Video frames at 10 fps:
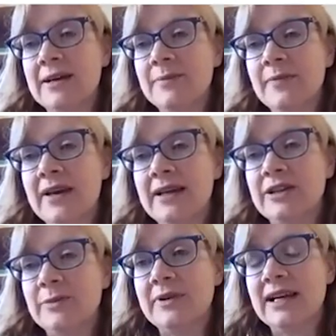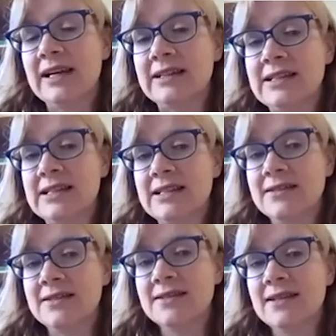And the
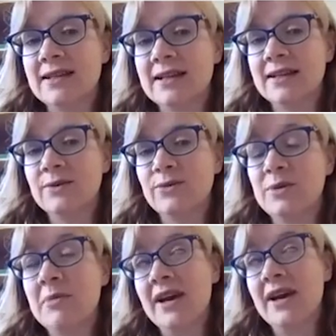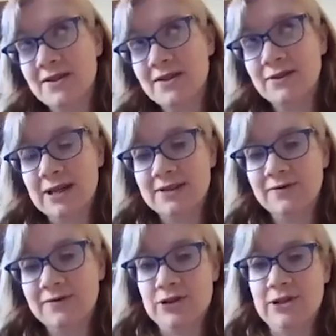plan is we may have to look
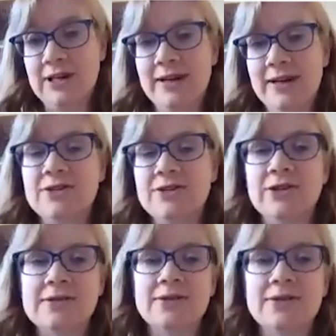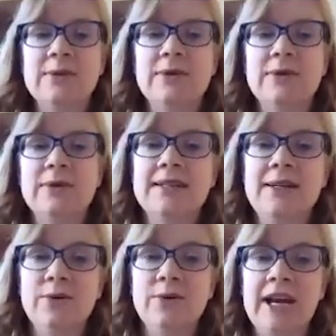at it virtually next year, so we'll
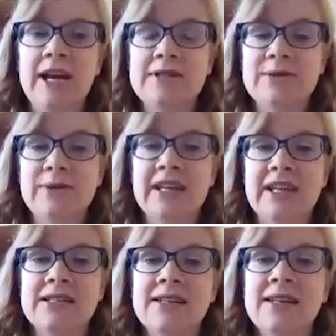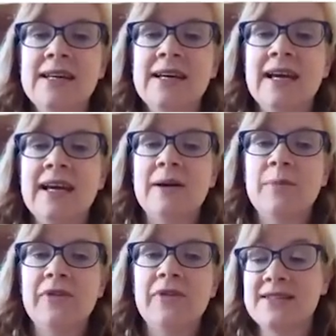see what happens with that.
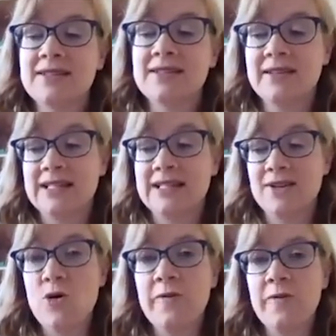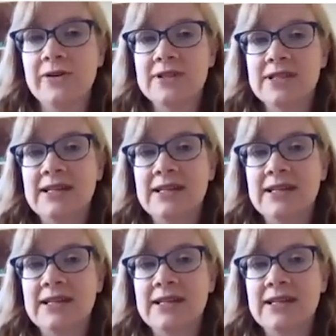But that's the hope for it.